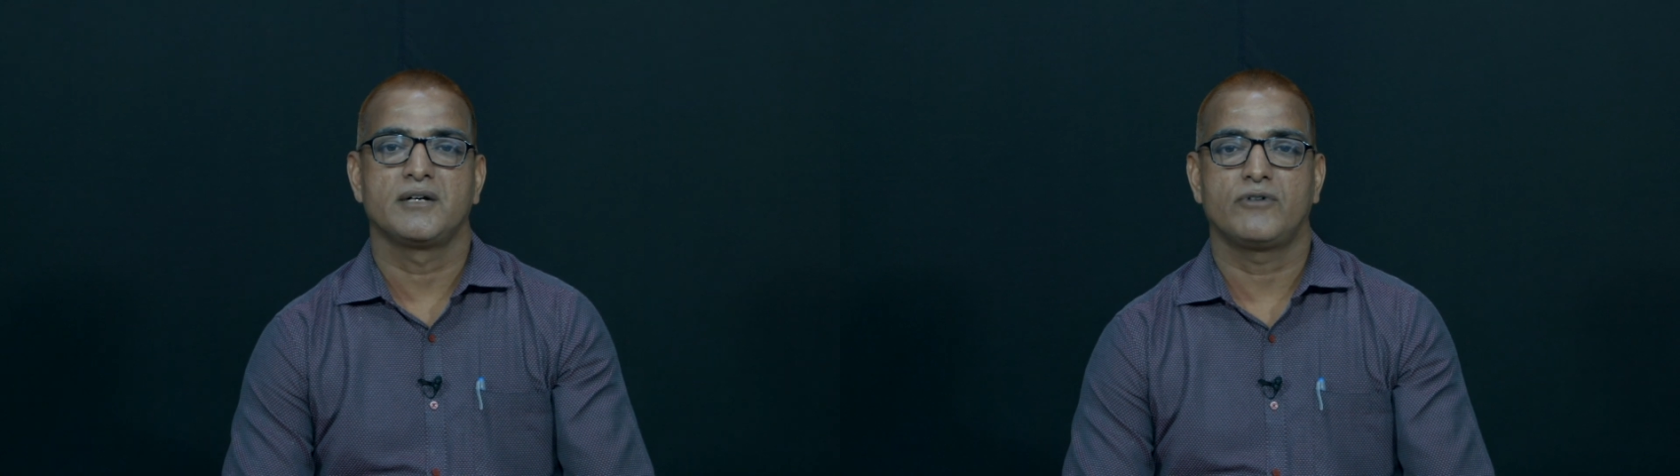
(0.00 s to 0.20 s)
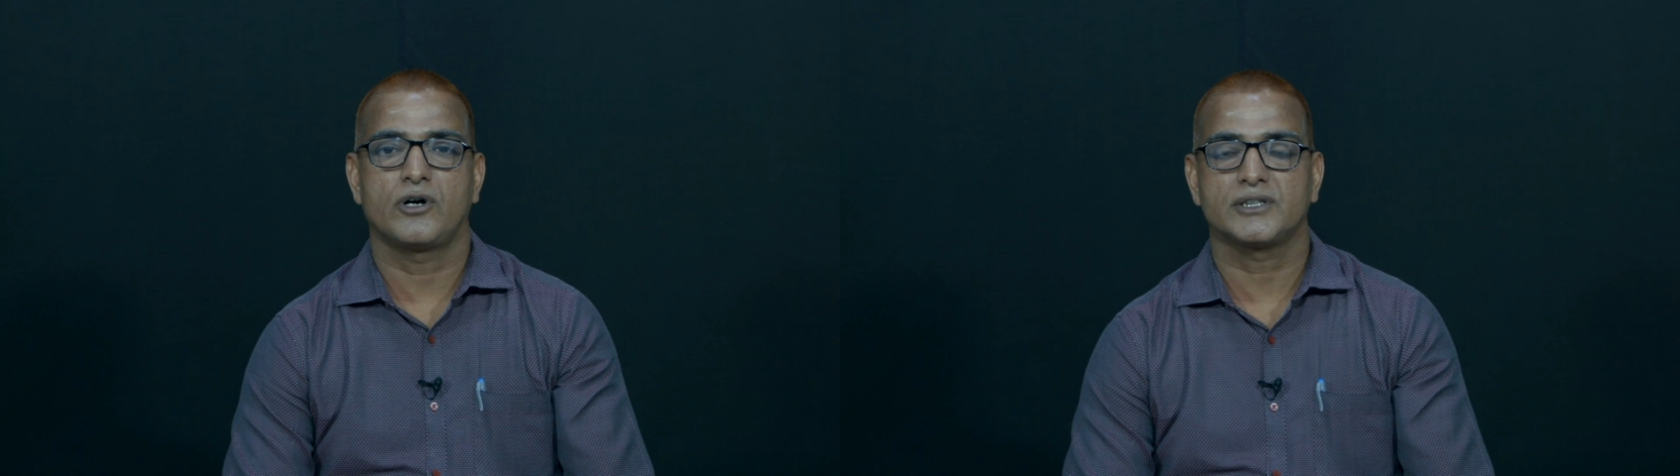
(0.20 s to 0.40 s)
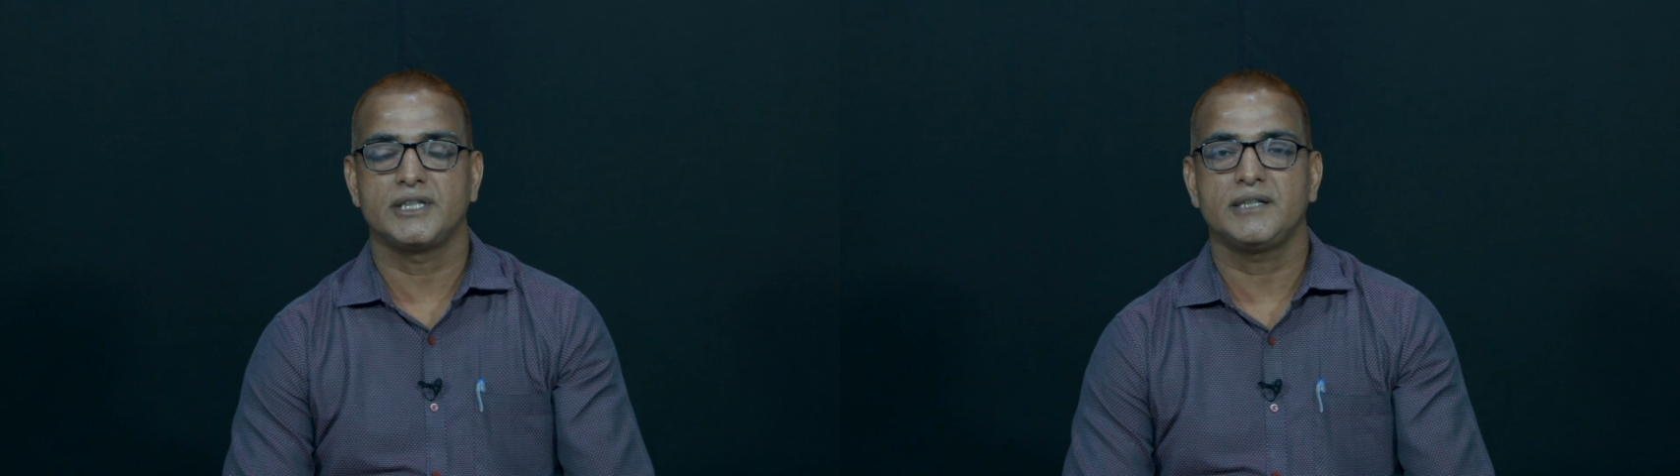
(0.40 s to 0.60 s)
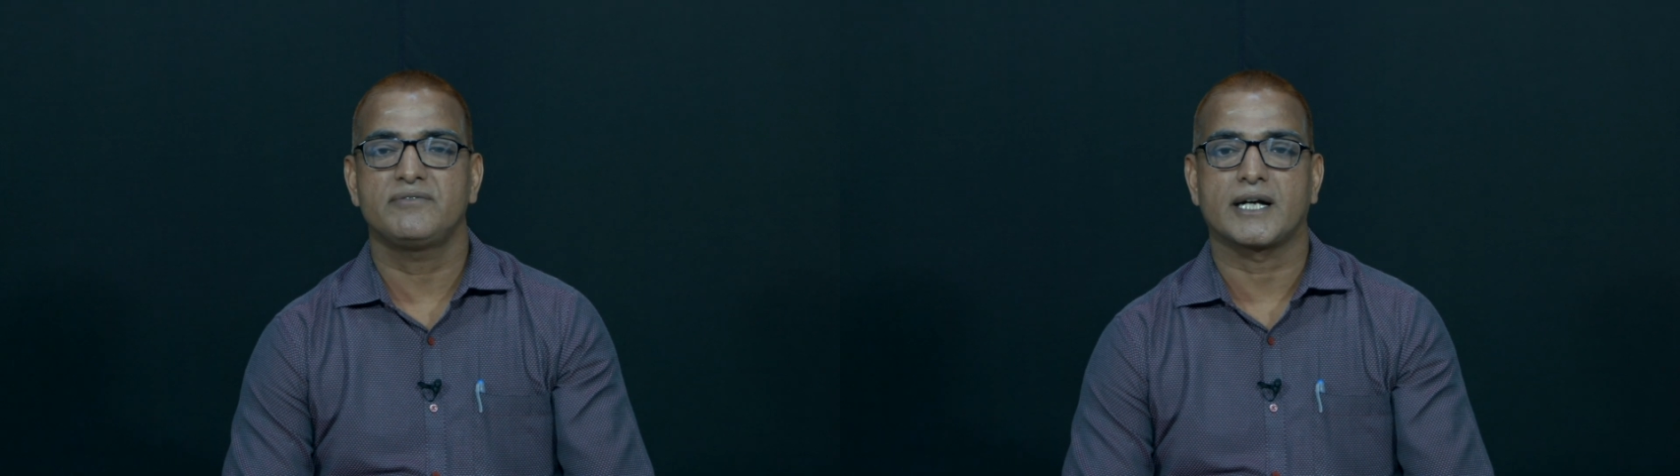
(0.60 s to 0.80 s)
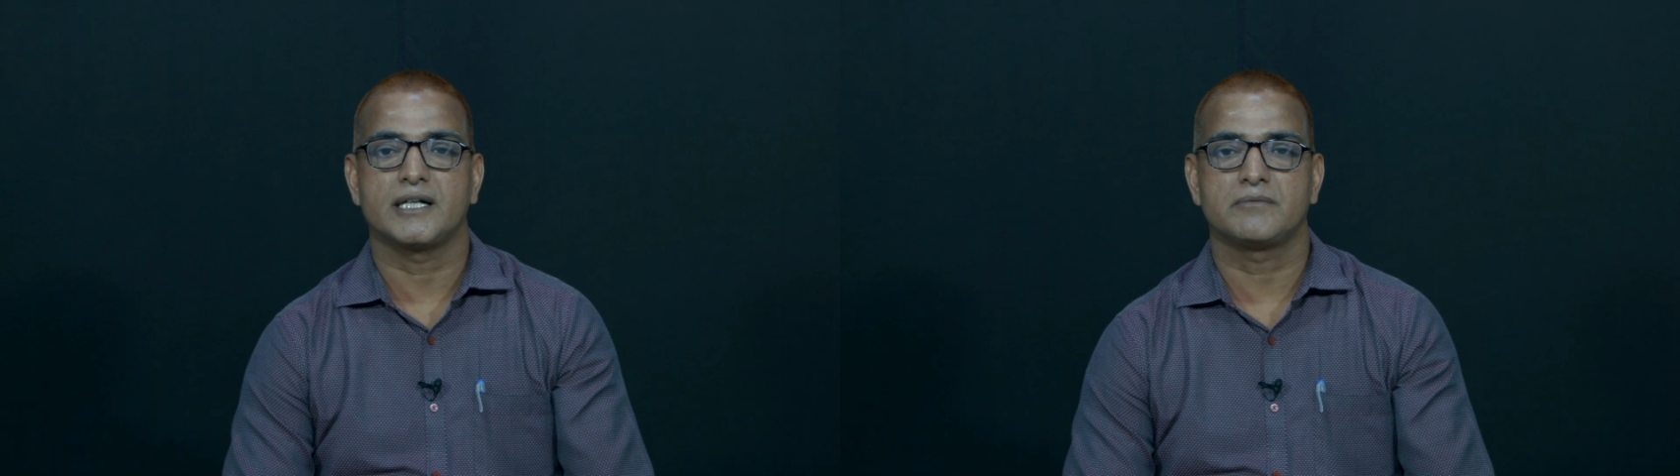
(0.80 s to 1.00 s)
for the
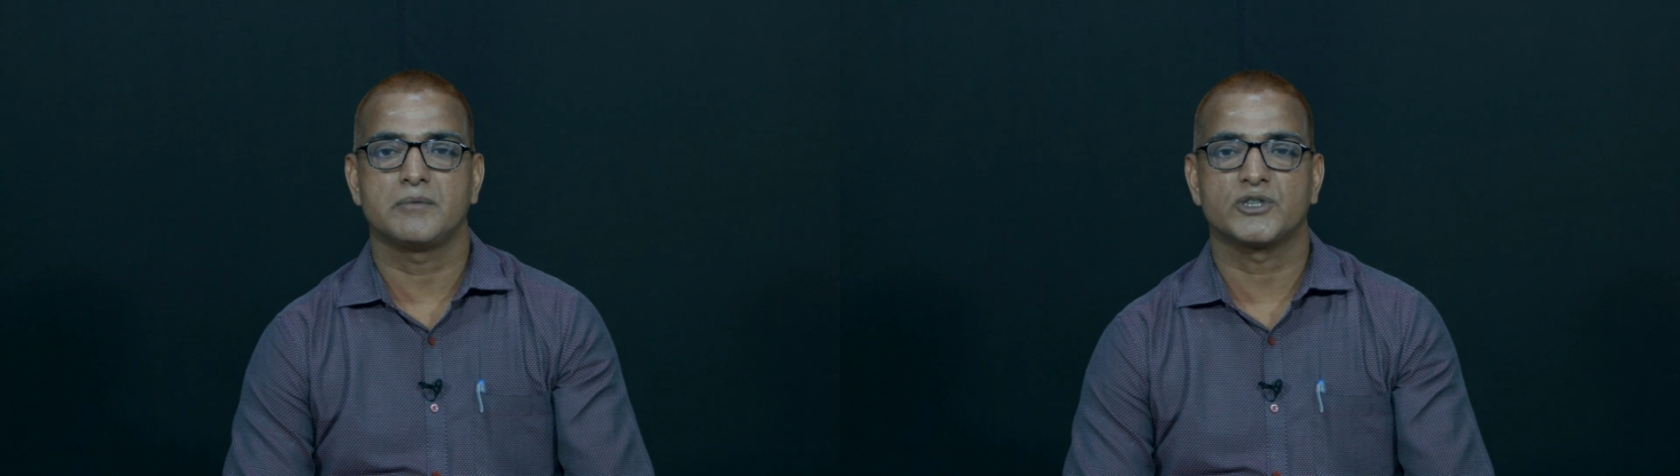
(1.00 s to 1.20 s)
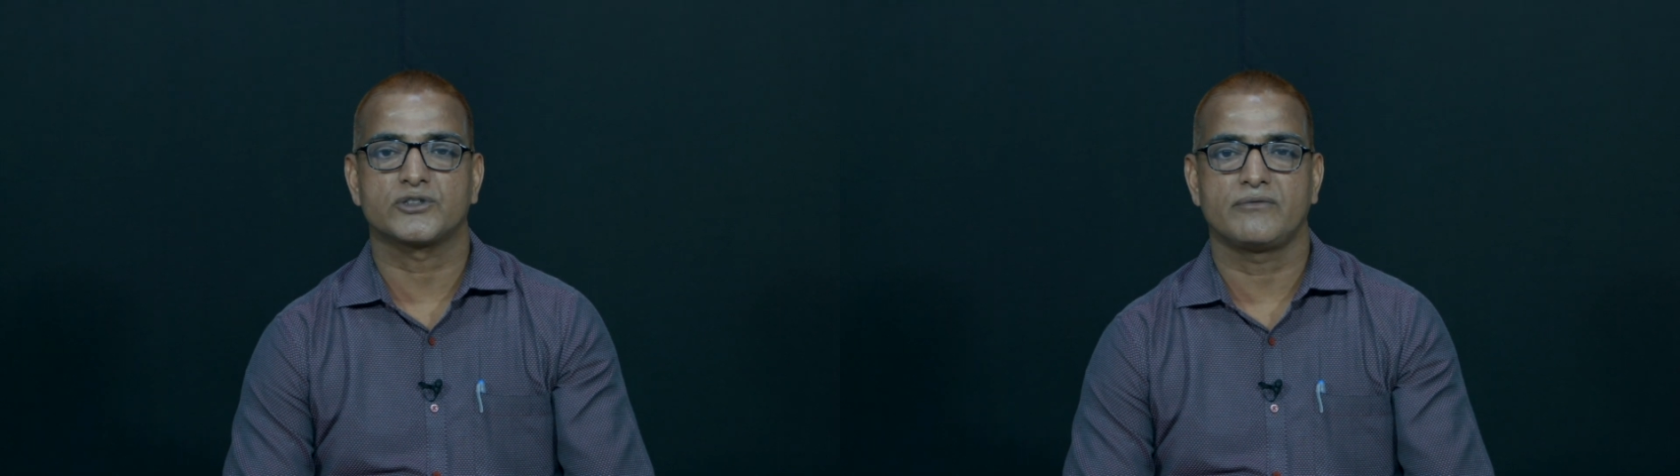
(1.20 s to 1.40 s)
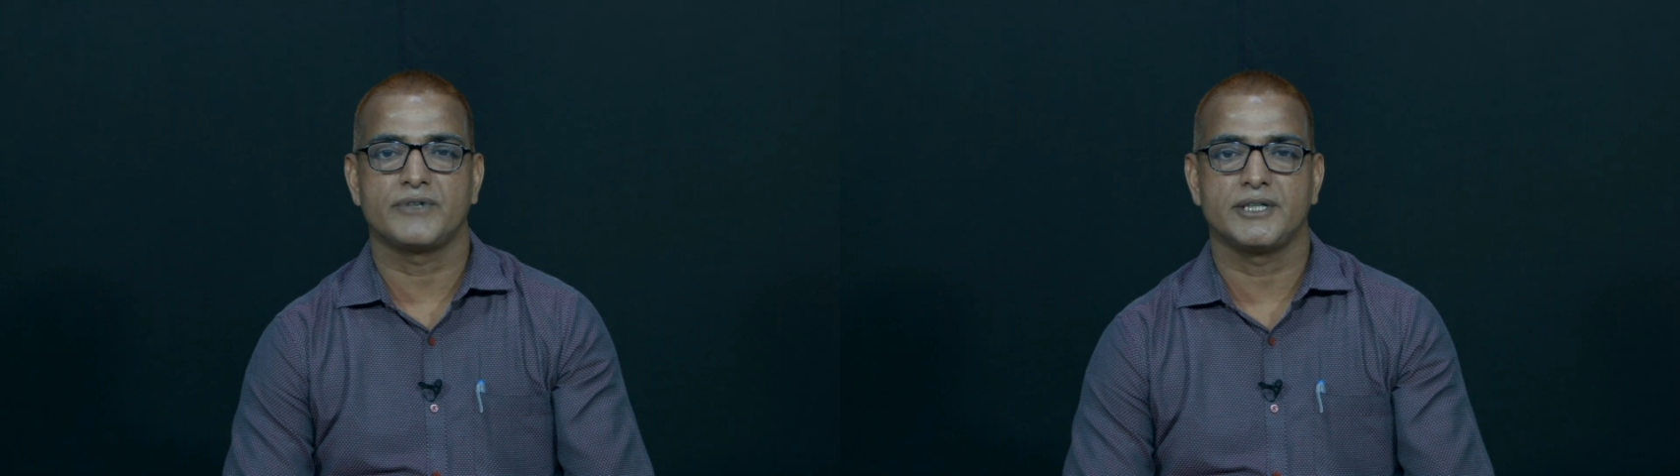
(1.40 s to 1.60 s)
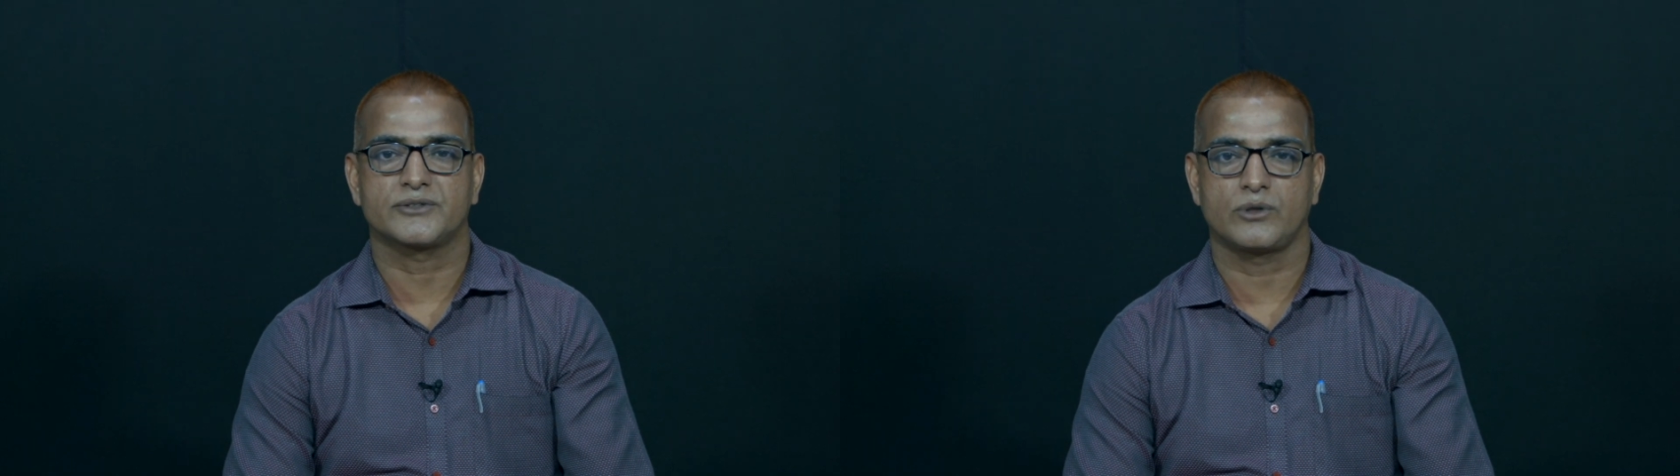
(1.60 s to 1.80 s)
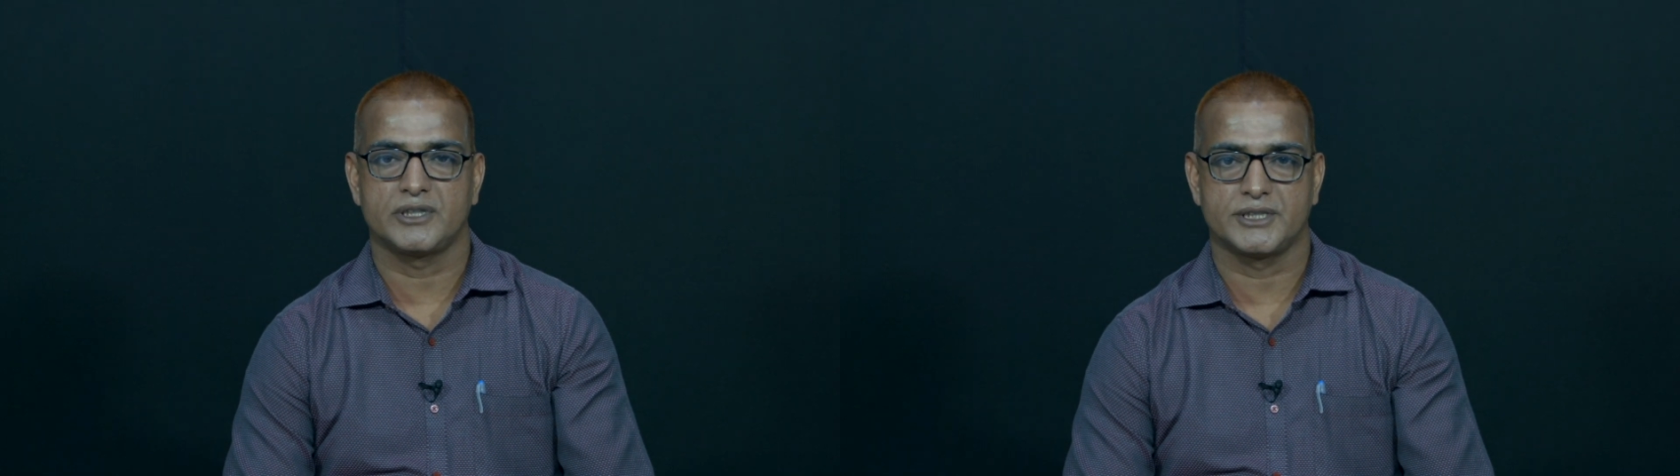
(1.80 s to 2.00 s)
faculty members of various
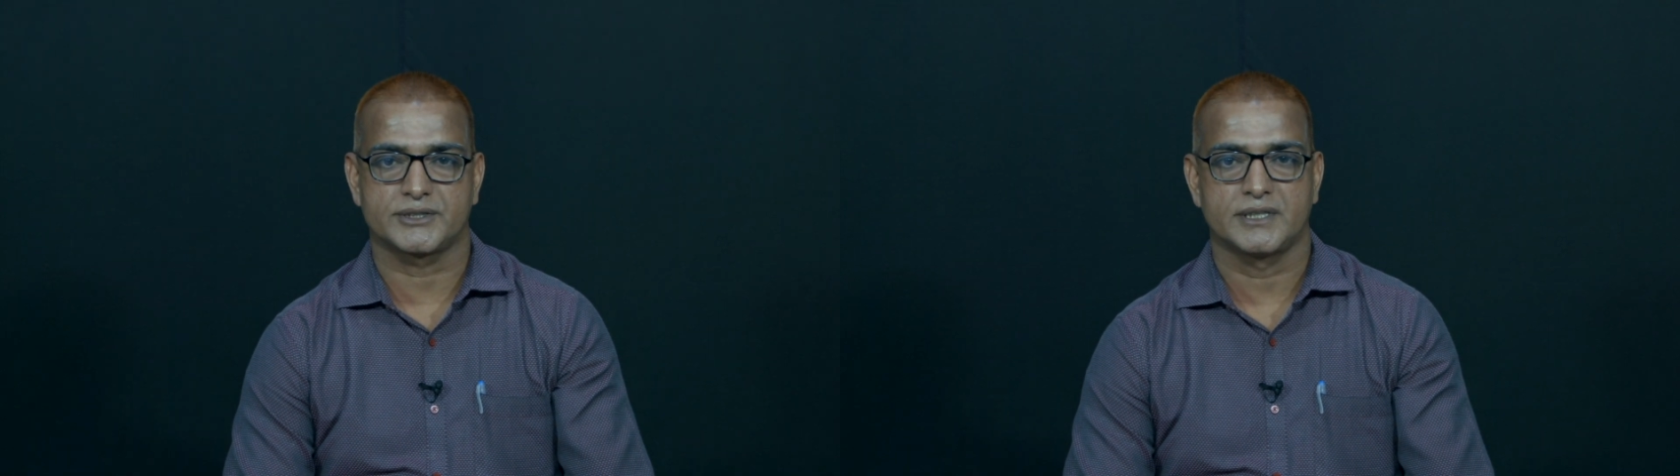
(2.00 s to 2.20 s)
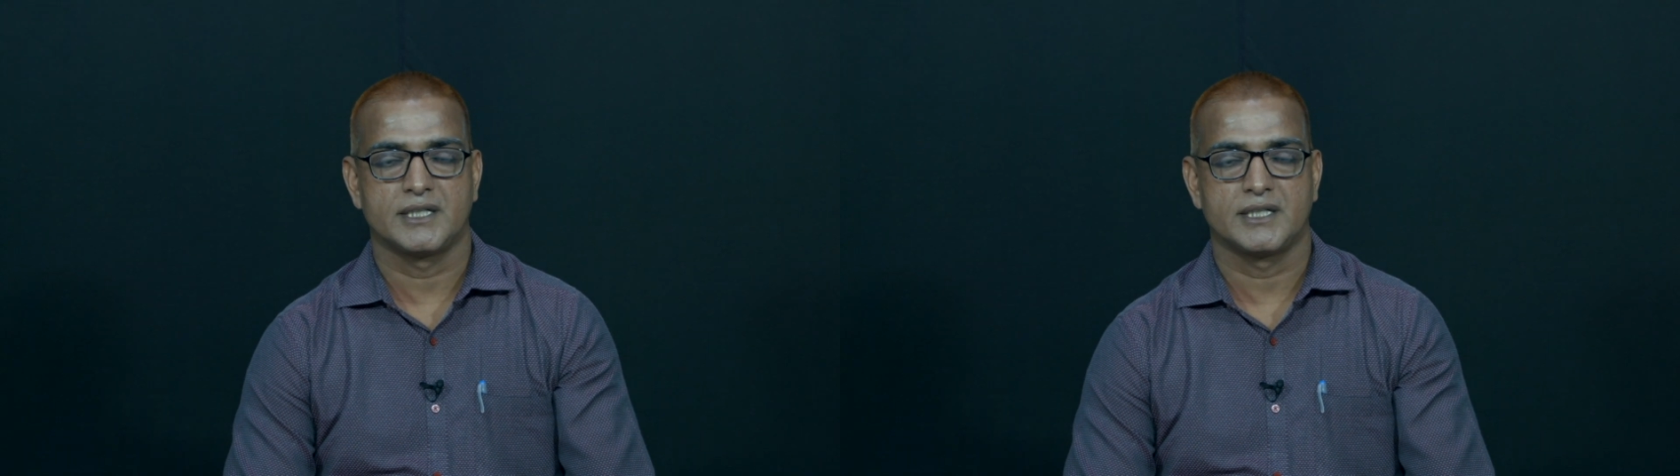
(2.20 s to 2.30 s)
colleges.